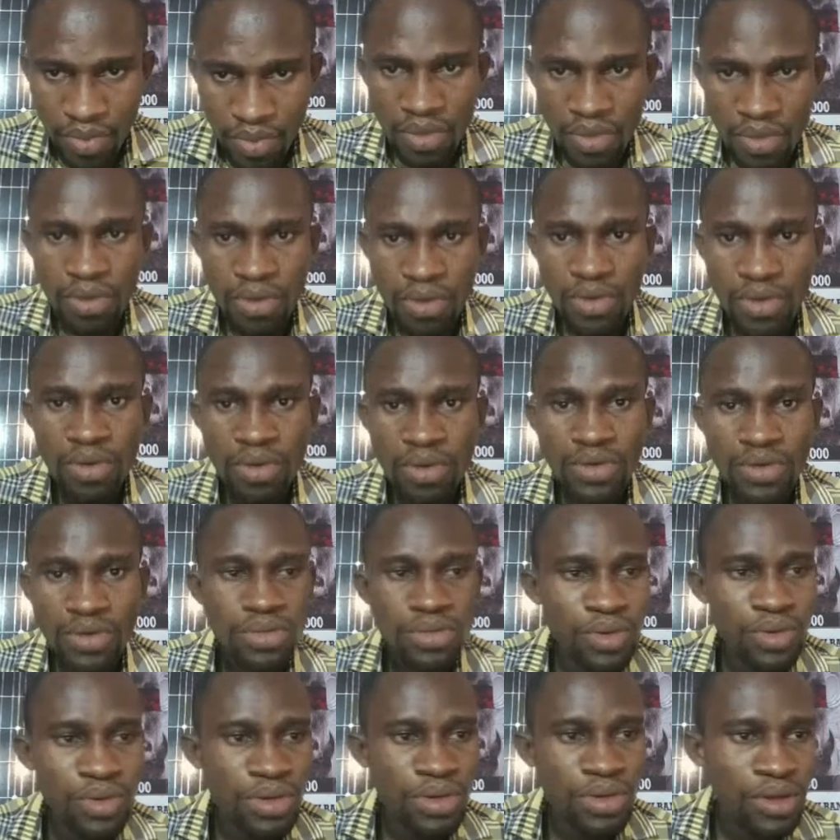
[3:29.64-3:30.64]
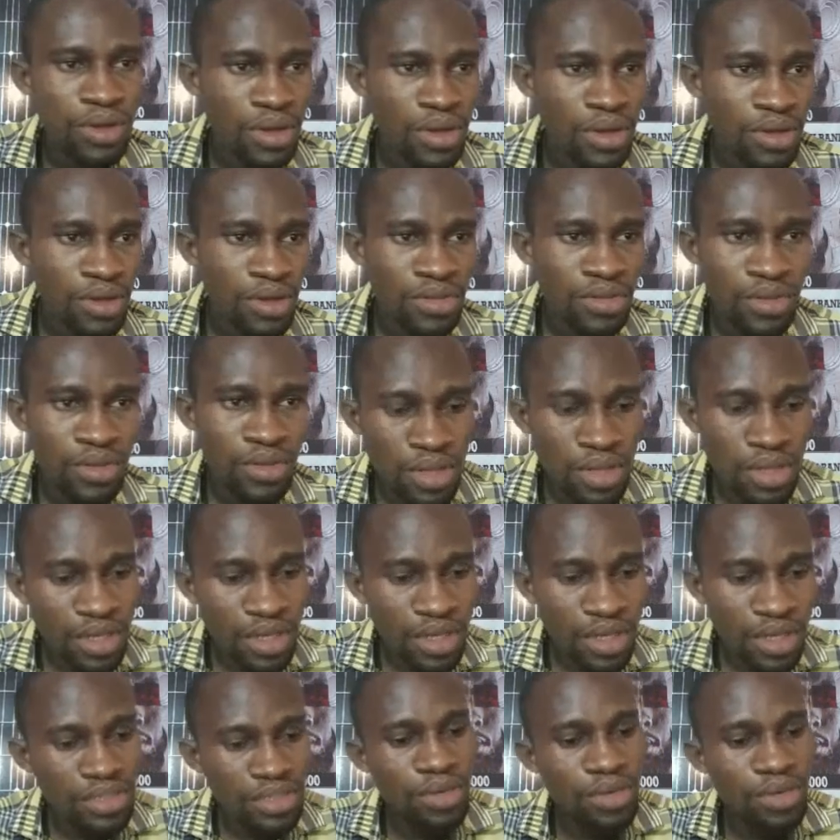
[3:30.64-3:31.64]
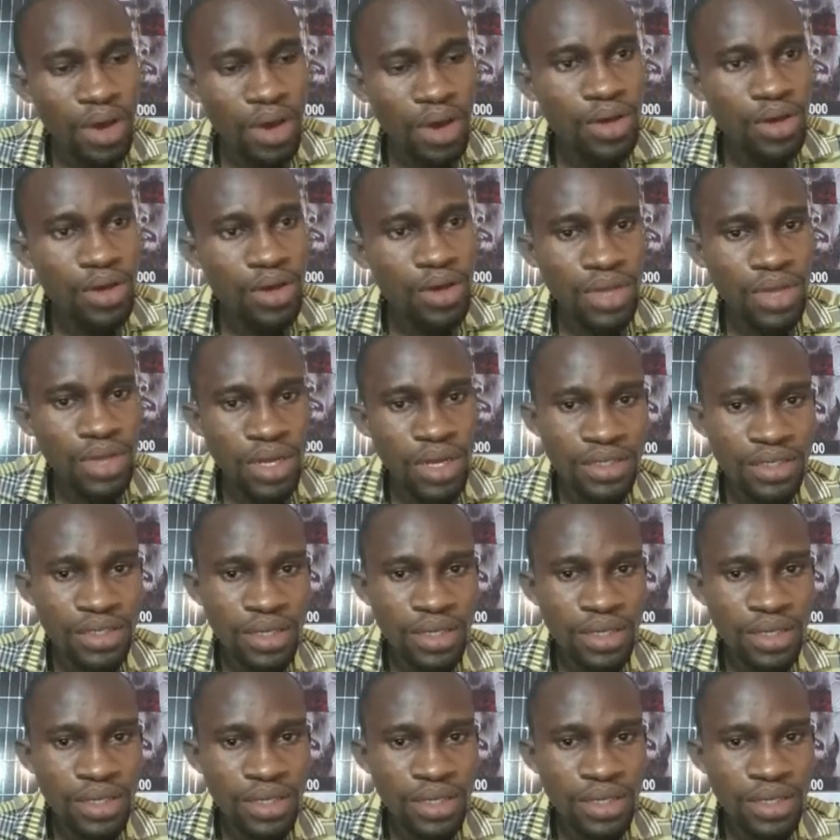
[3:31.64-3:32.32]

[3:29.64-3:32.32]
go this way. So let's say we are okay with that.